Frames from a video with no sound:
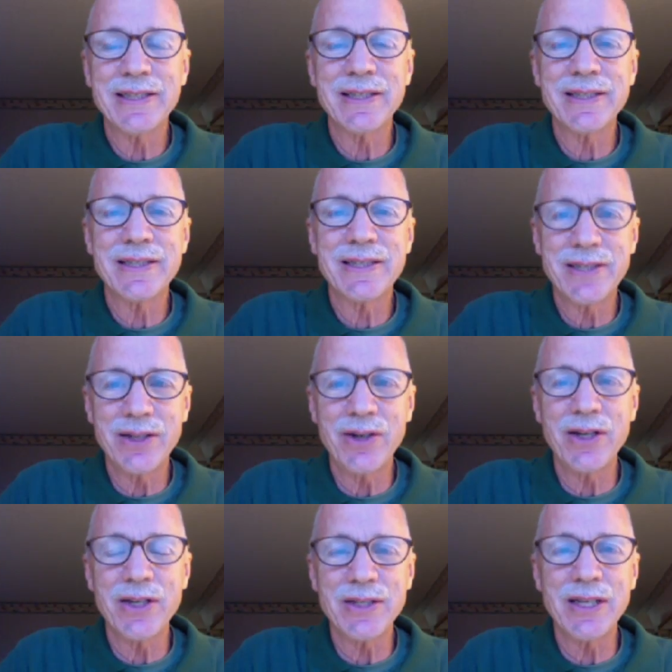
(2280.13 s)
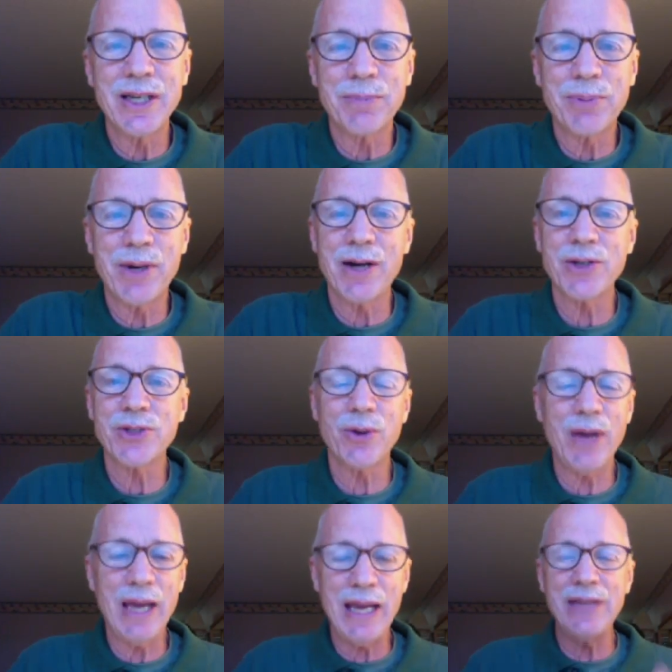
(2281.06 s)
in serious need of prayer.
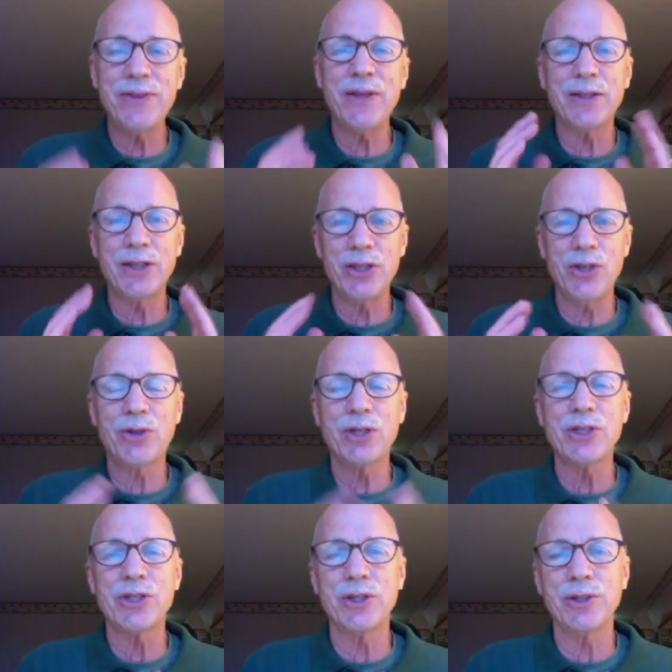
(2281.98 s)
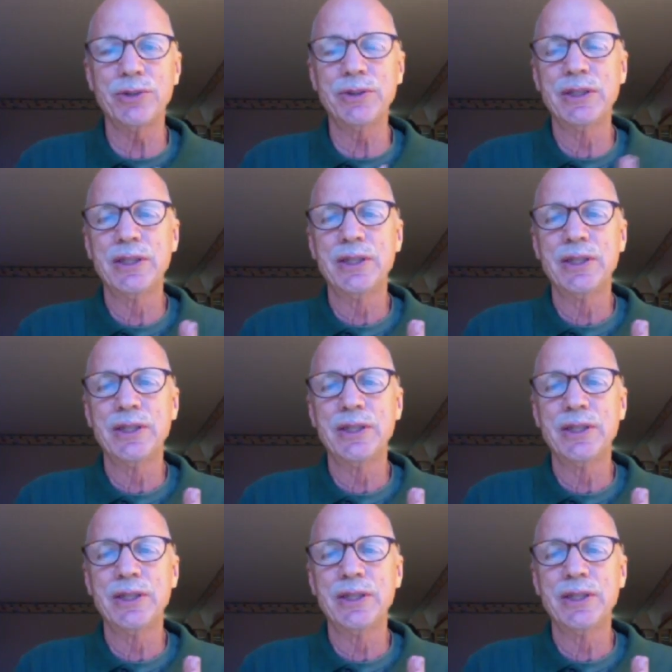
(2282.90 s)
So anything that you can do